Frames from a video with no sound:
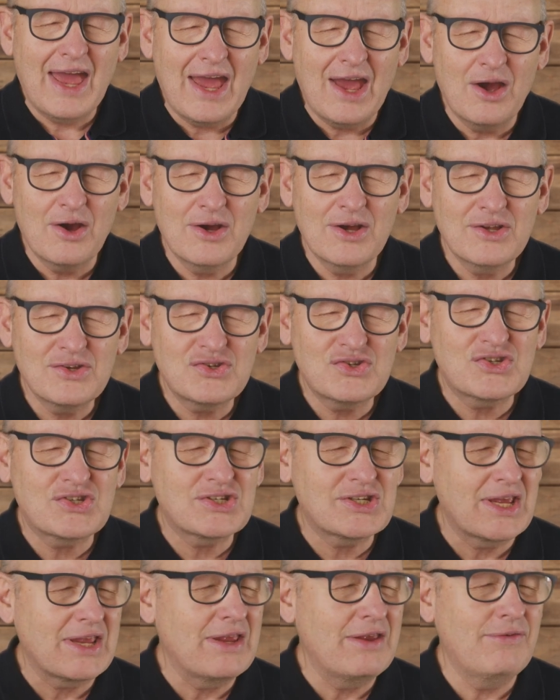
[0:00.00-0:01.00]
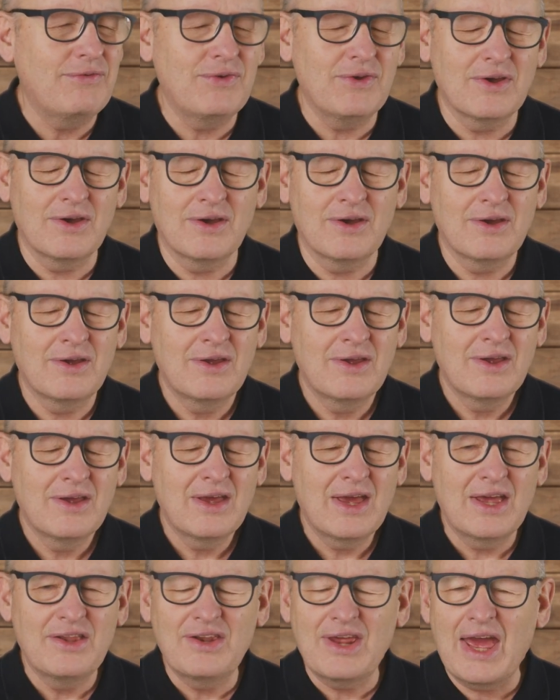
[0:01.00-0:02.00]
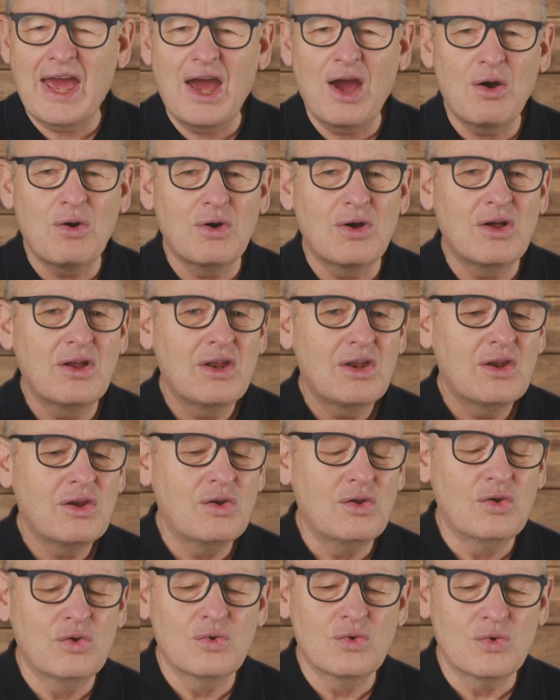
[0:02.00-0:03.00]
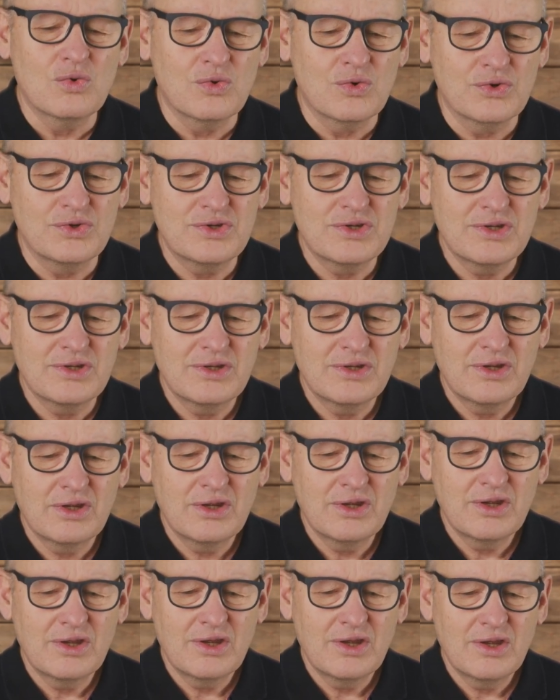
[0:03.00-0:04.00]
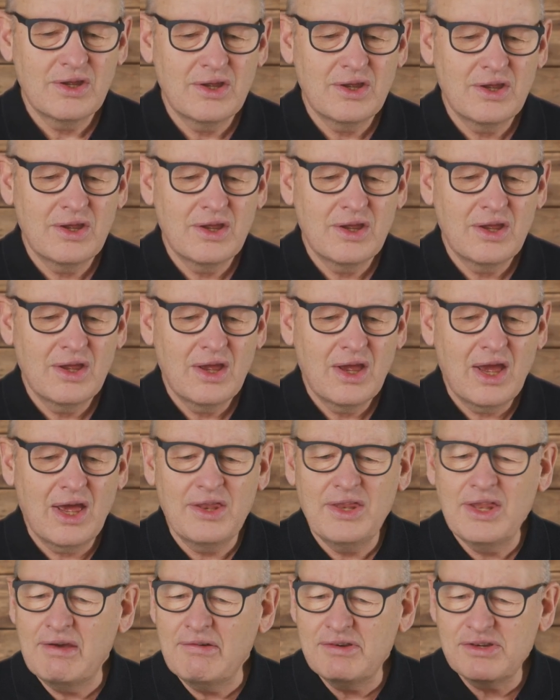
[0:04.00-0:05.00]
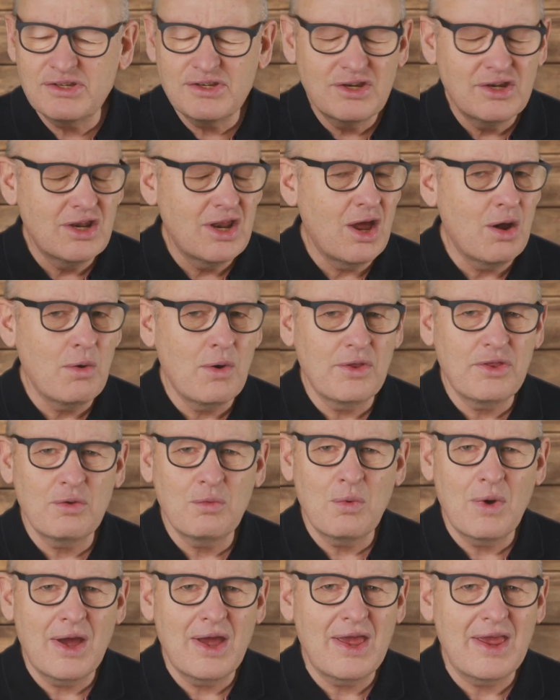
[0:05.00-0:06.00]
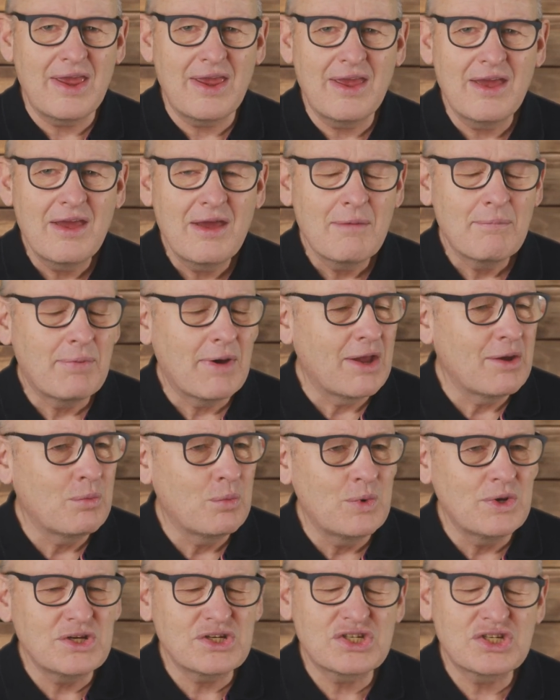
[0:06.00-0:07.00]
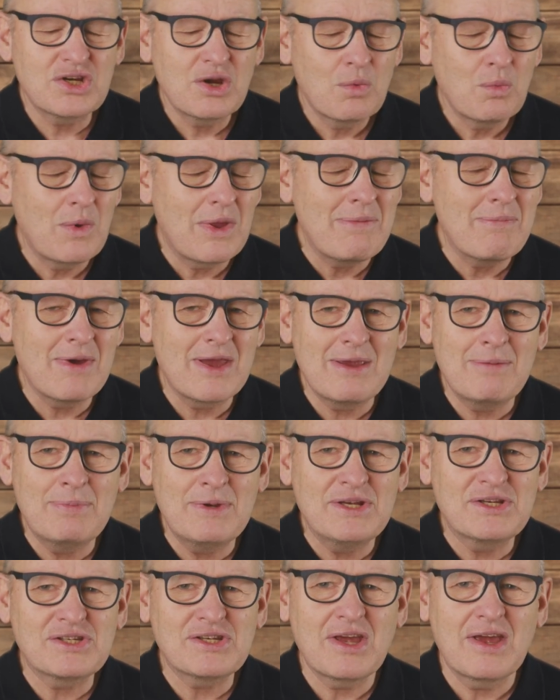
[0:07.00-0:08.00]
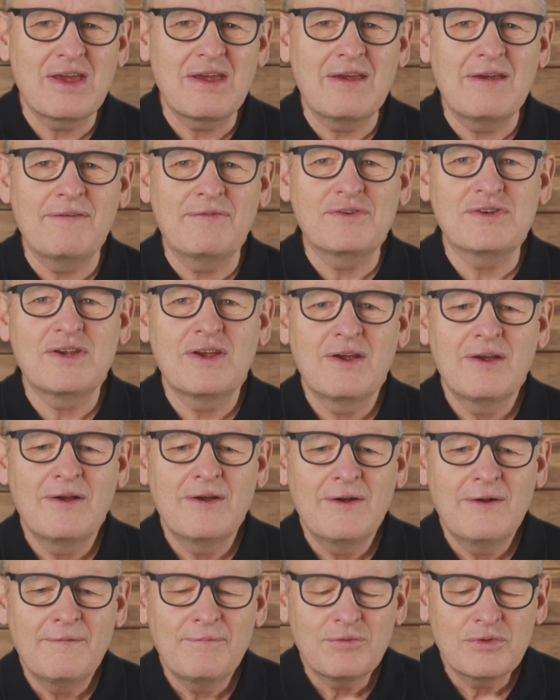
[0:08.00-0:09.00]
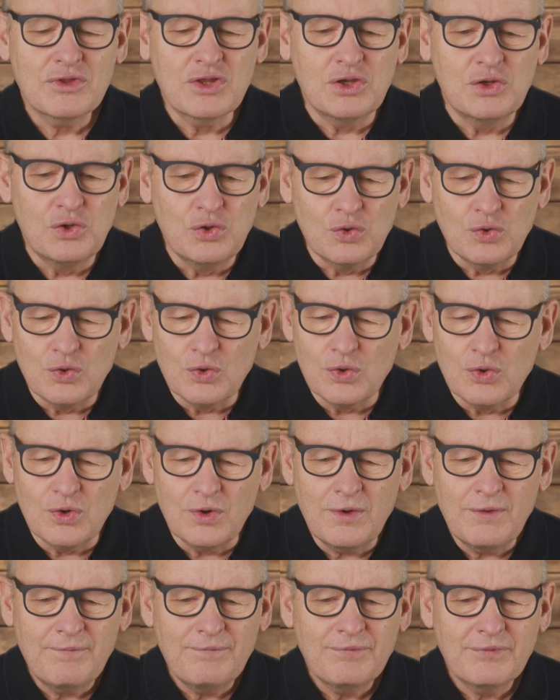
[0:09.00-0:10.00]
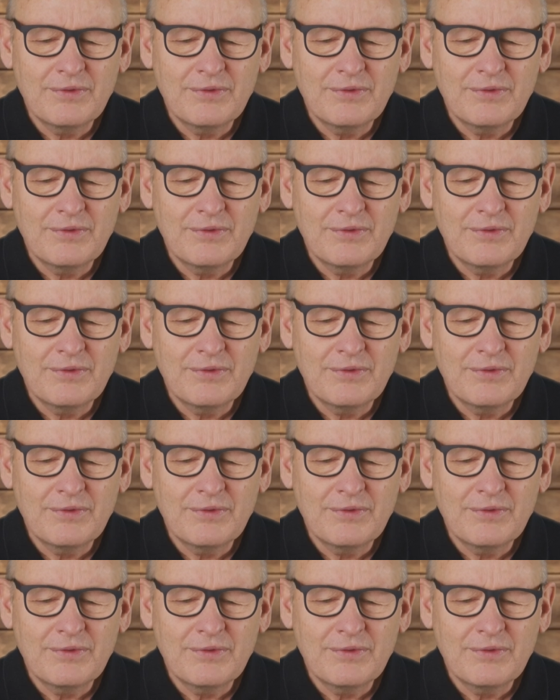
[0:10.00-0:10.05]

our Savior and our Lord. And there is no other way by which we may be saved. The law